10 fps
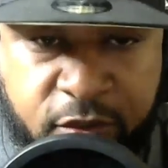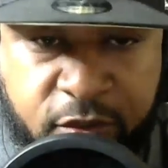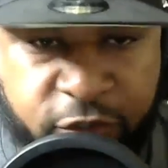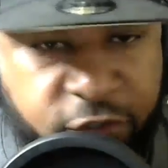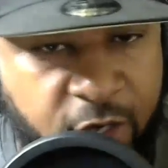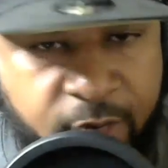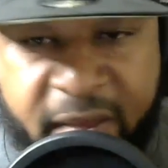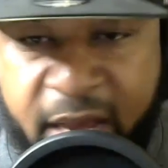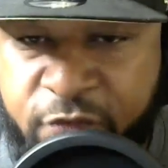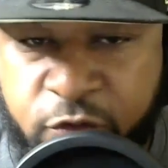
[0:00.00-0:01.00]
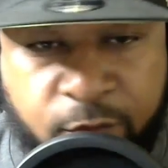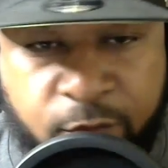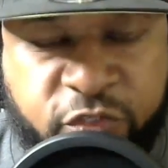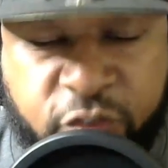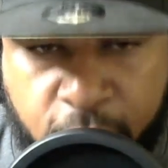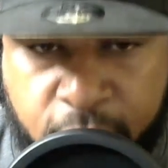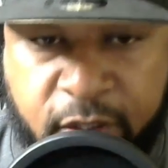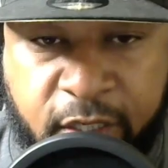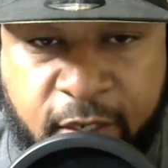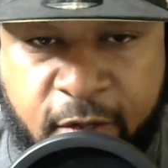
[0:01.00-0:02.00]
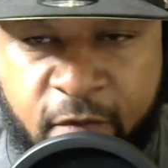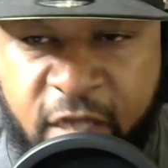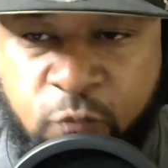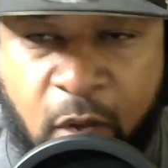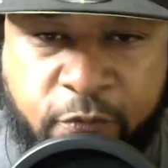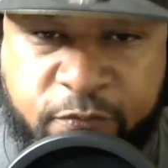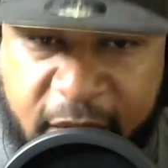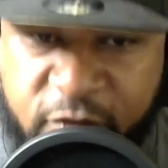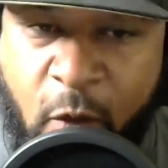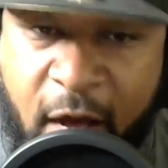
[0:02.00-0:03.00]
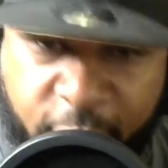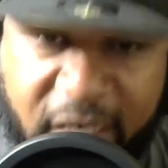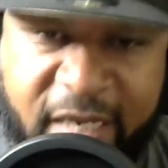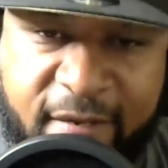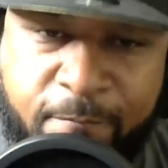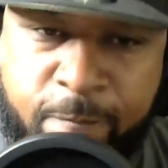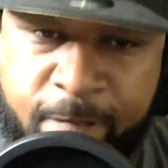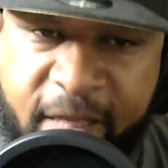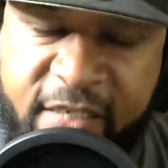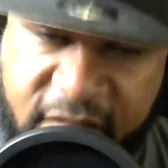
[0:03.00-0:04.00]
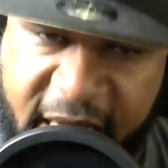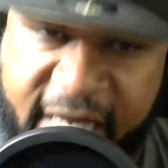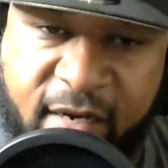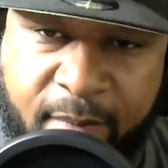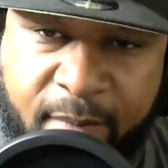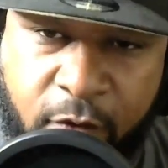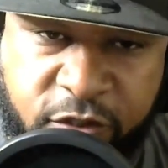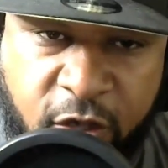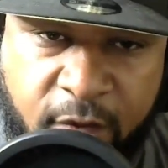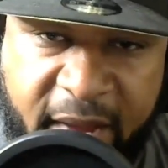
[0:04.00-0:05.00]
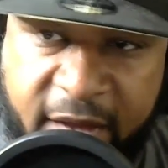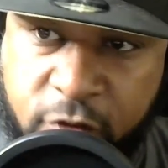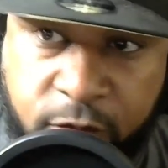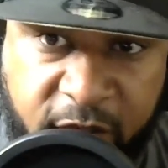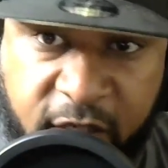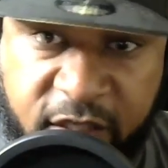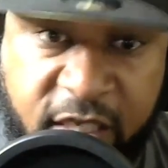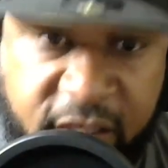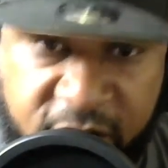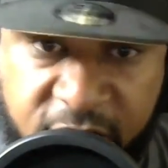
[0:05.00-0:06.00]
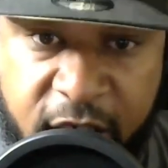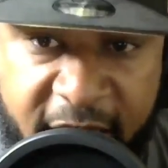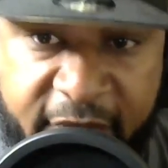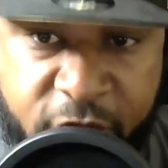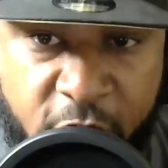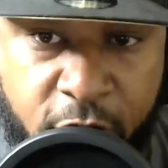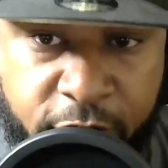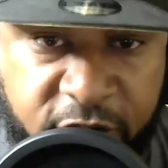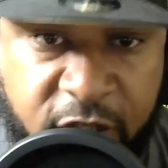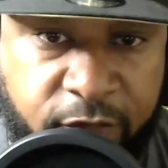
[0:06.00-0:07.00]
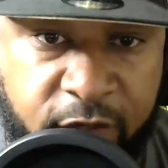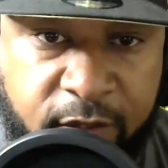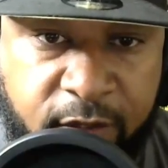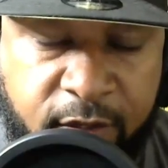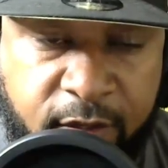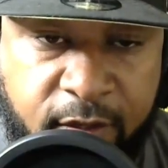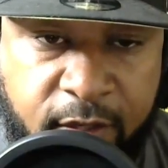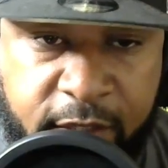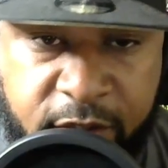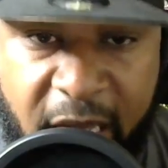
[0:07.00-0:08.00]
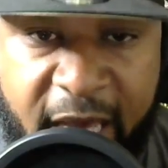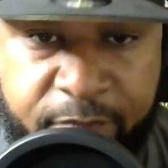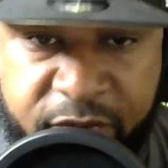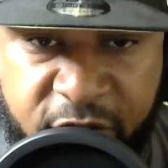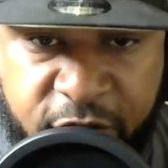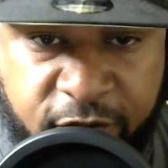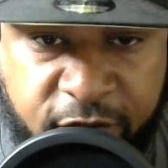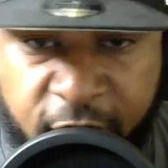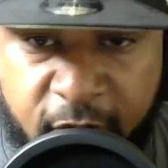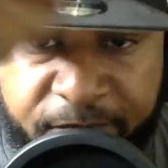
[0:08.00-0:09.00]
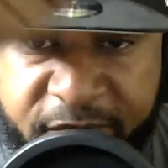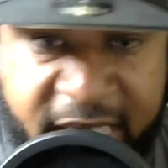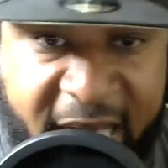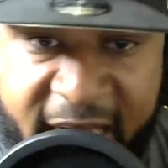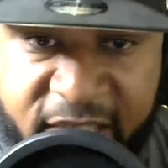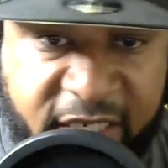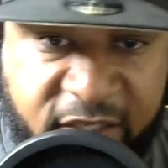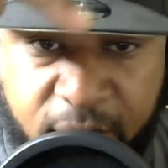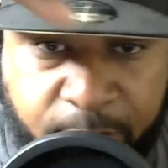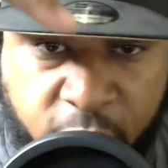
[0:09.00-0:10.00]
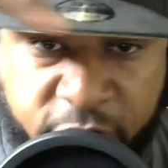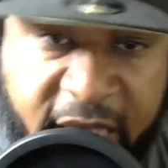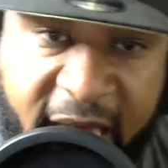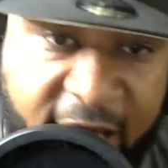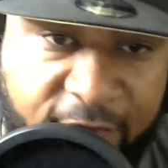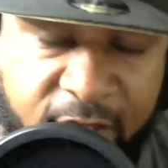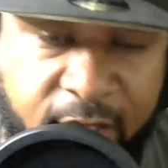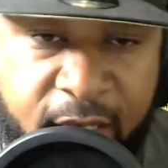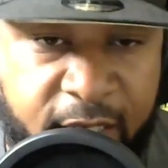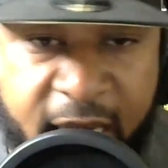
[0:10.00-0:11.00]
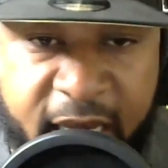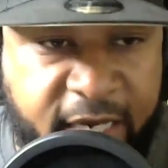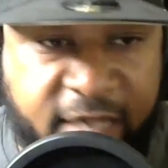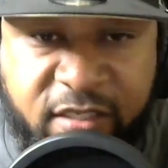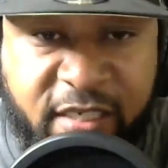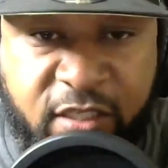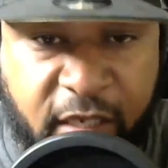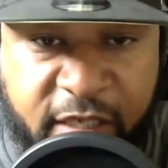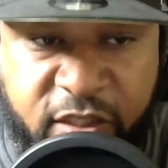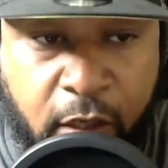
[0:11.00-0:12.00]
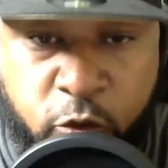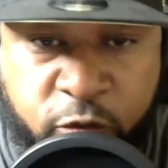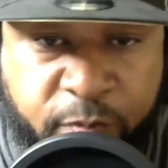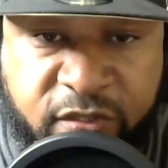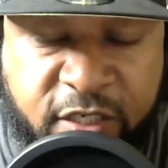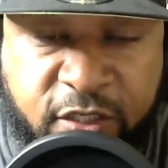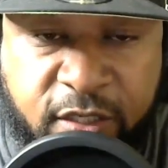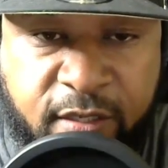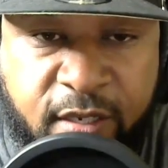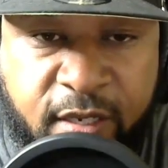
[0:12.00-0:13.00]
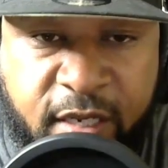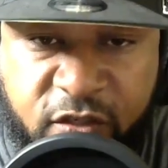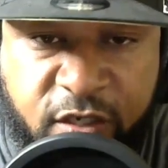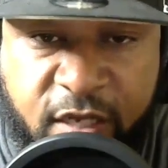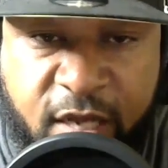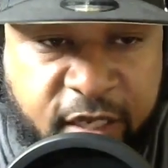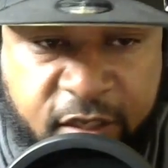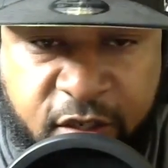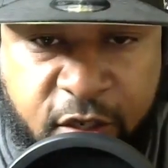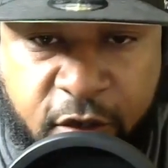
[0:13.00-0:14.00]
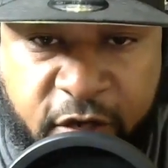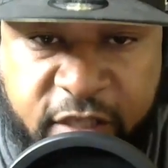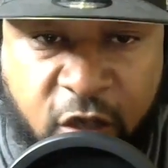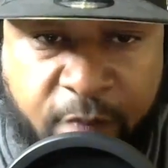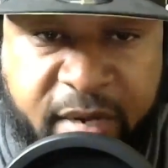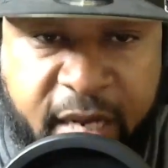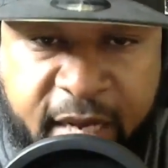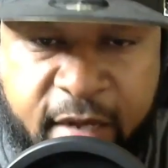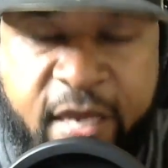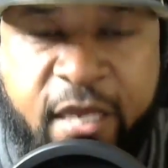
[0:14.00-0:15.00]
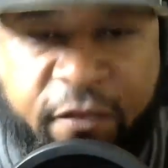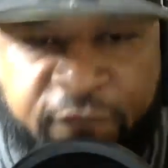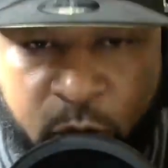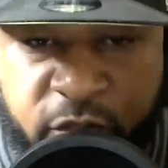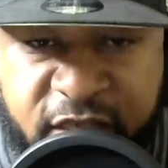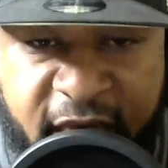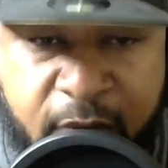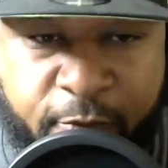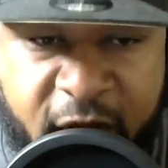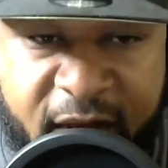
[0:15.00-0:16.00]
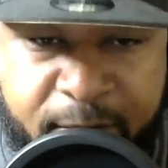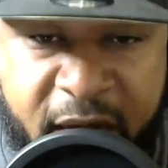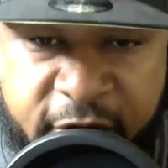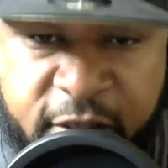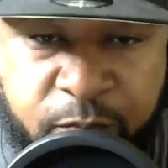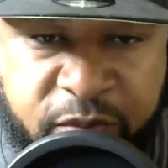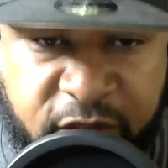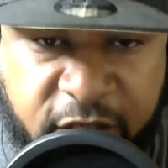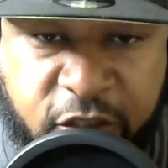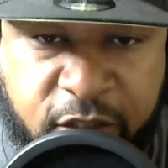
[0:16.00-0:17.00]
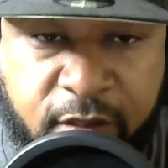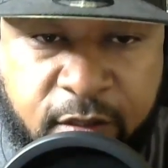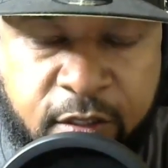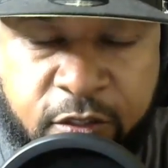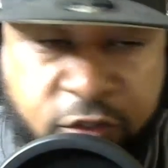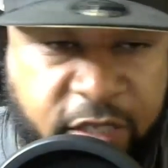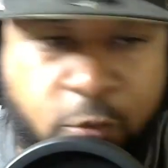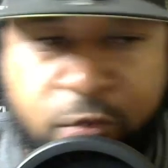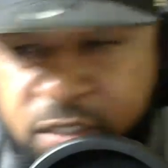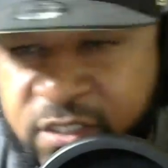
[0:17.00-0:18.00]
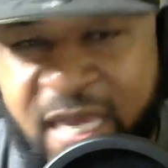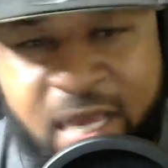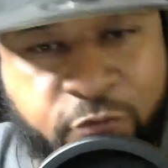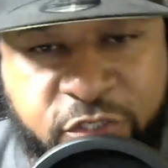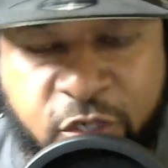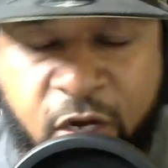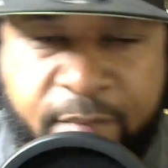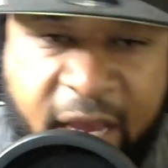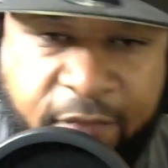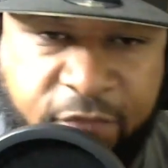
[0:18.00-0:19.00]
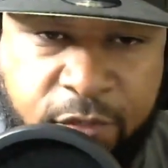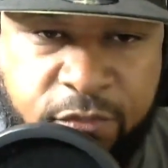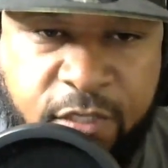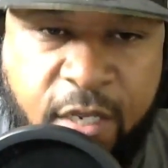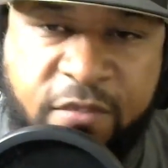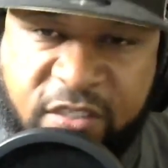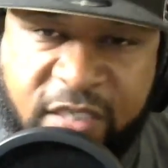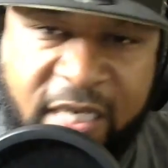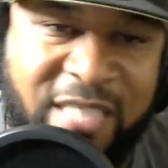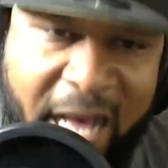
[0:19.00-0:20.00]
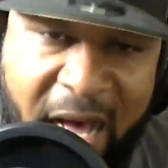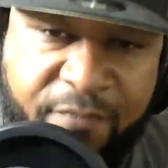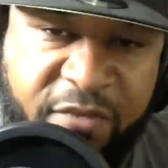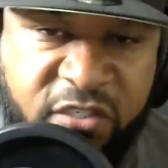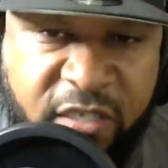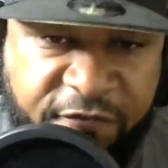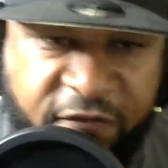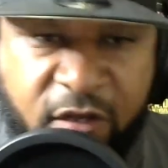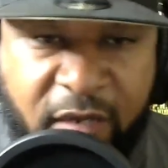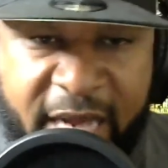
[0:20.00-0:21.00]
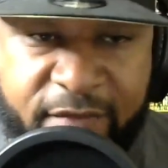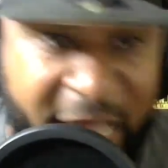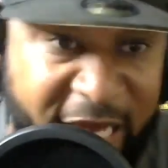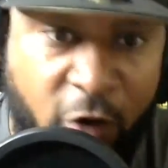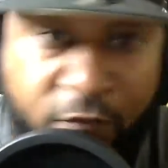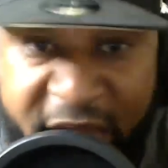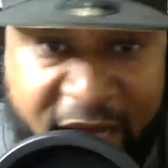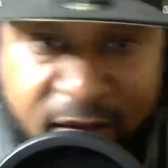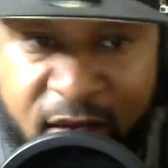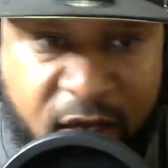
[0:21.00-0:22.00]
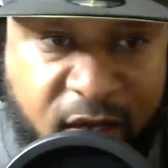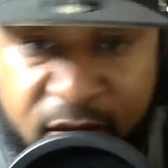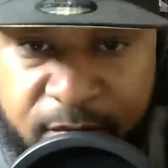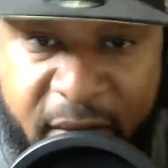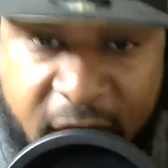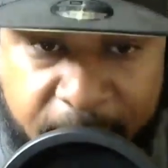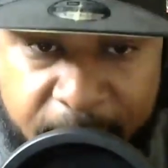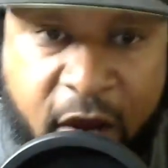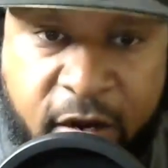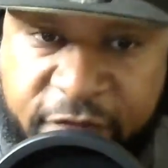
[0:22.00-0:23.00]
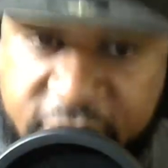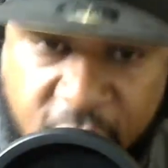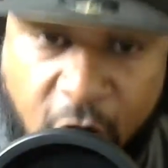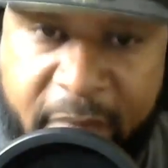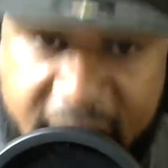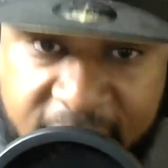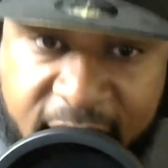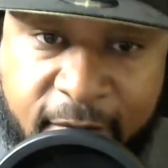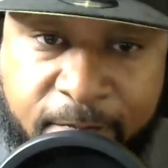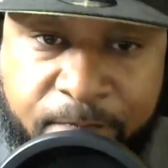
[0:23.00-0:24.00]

Rishard Matthews most certainly. That's why I'm really excited about Rishard Matthews, because he can steal that third receiver, a slot position, from the guys that's supposed to have it. And it's a loose position. It's up in the air. If it was Cameron Meredith's position, they wouldn't assign Rishard Matthews. The Saints obviously feel like they don't think Meredith is gonna make it.